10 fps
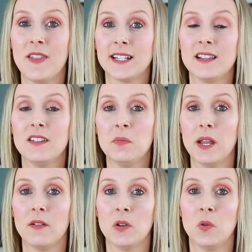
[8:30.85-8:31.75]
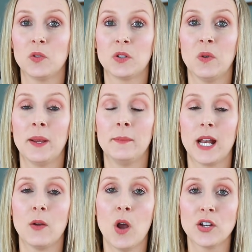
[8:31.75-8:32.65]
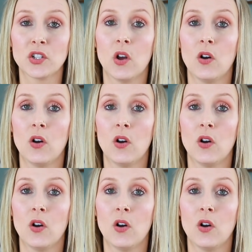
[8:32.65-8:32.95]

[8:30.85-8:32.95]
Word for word: That's a little bit of an older one, but I watched